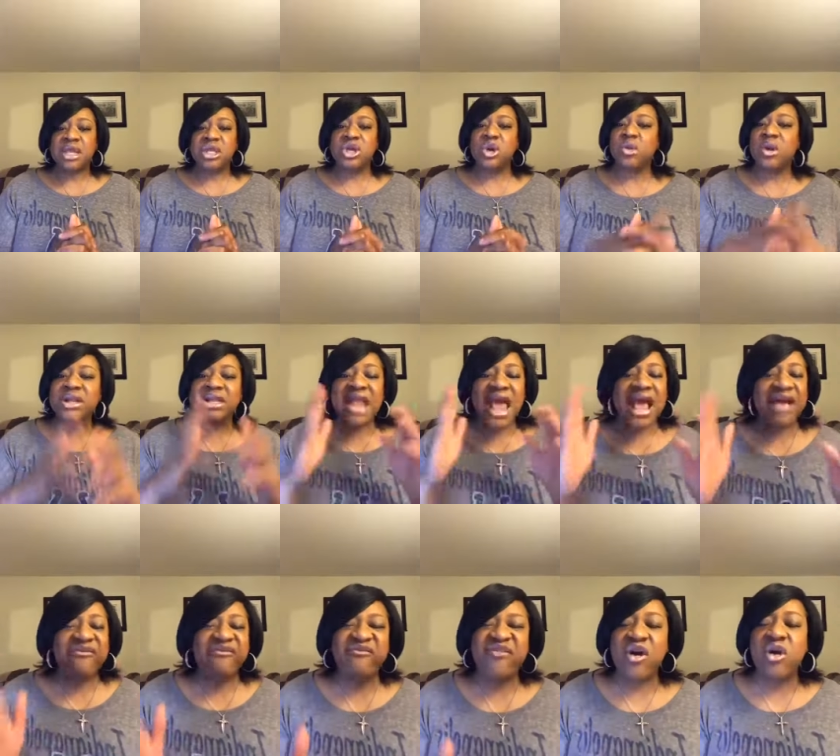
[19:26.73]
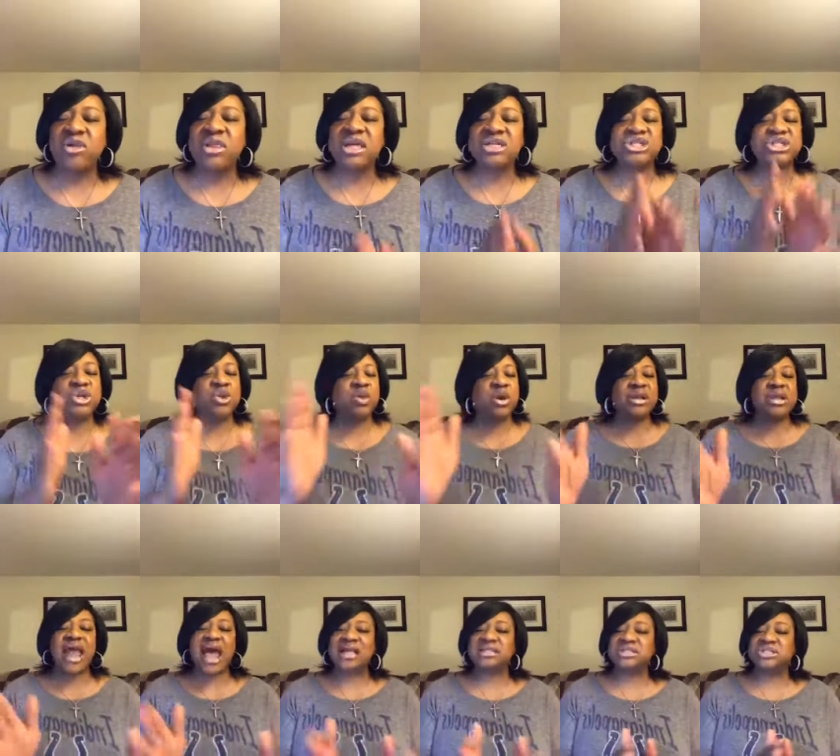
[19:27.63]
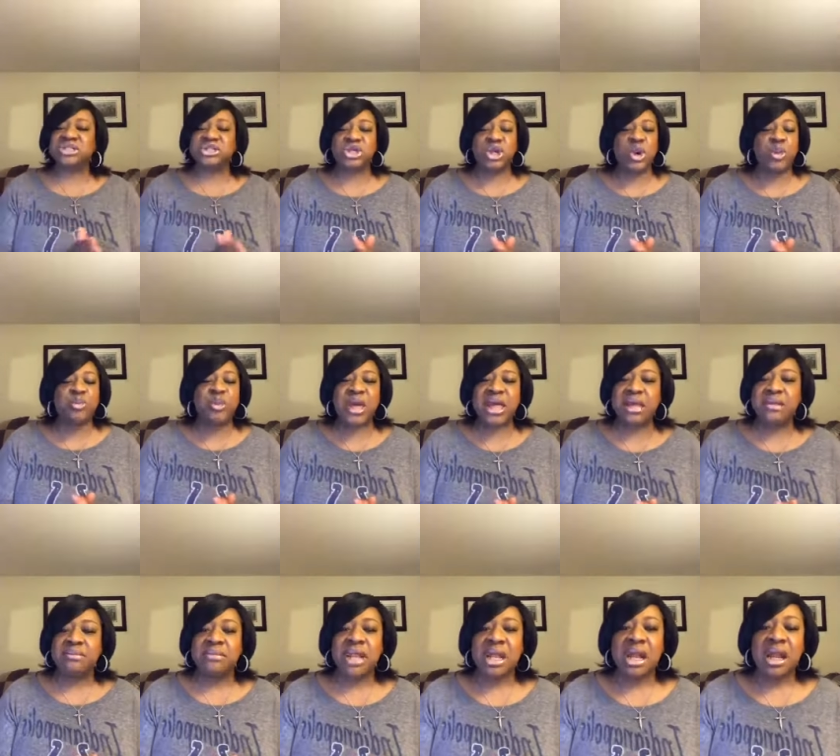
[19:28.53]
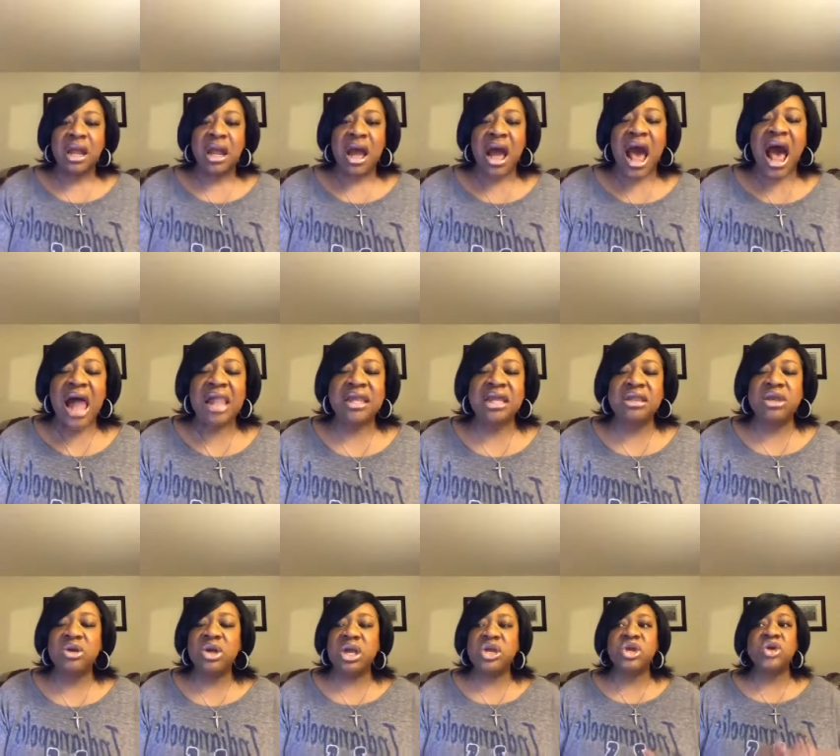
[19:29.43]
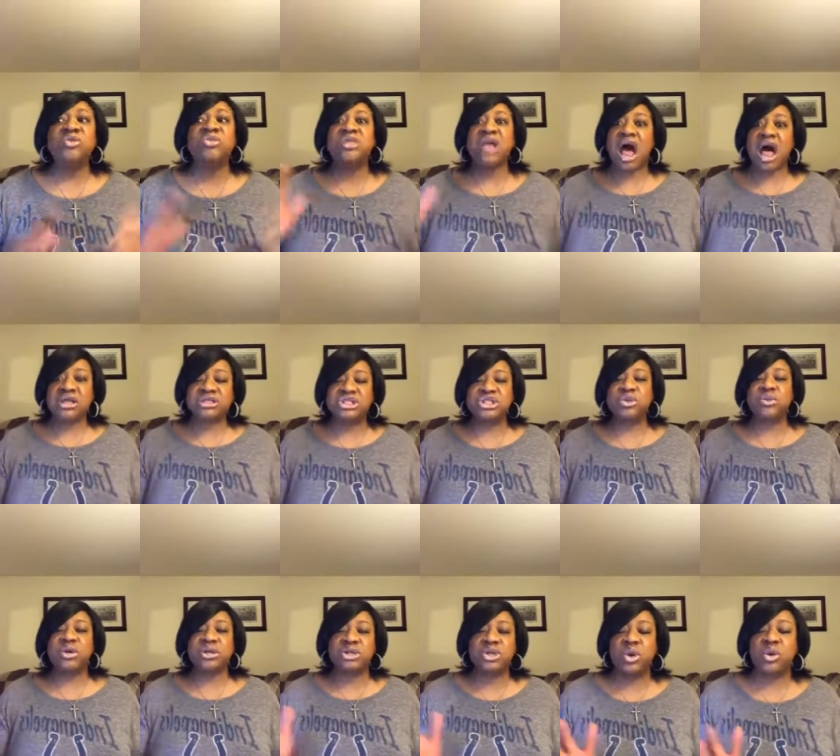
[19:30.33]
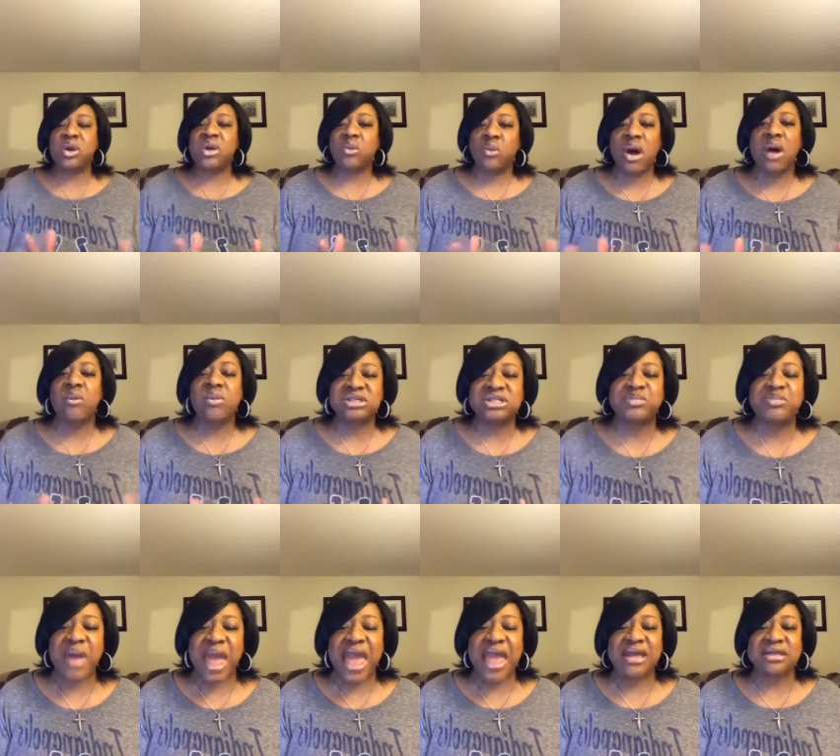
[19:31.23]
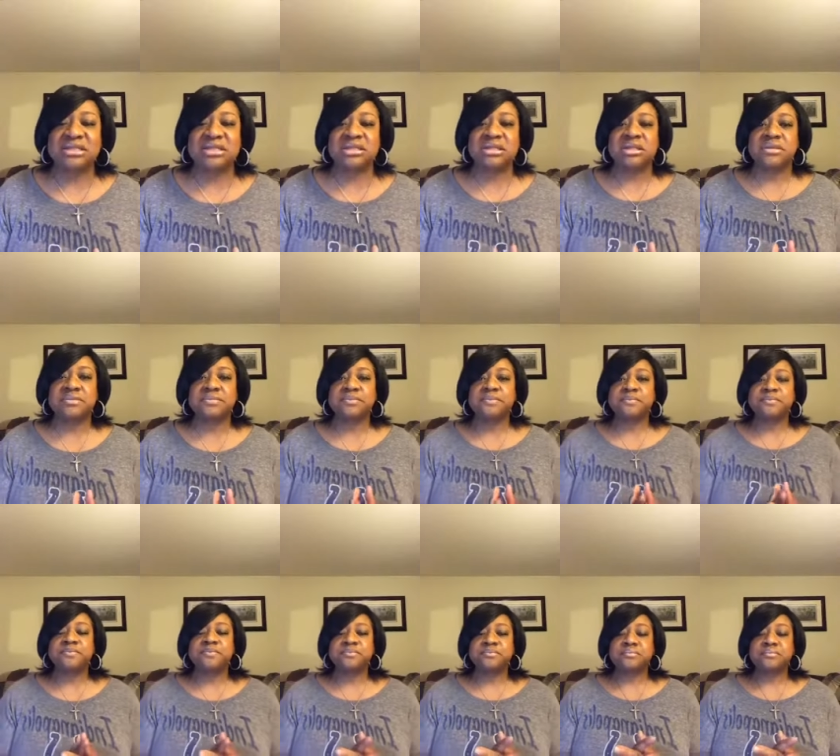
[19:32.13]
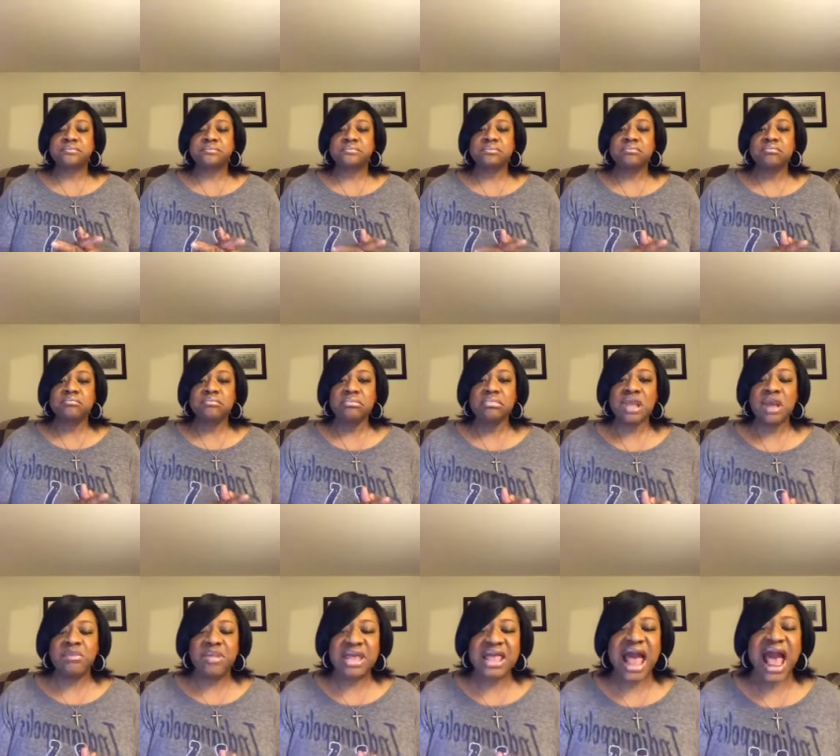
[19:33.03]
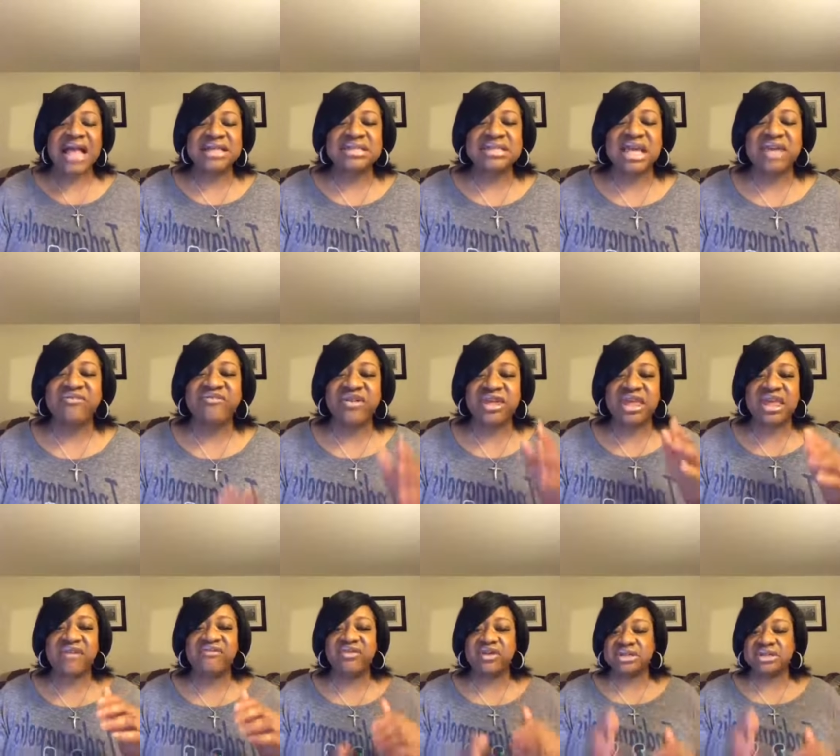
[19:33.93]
You were not foolish. You were not stupid. Hallelujah. You thought you were doing what was best. But God said, forgive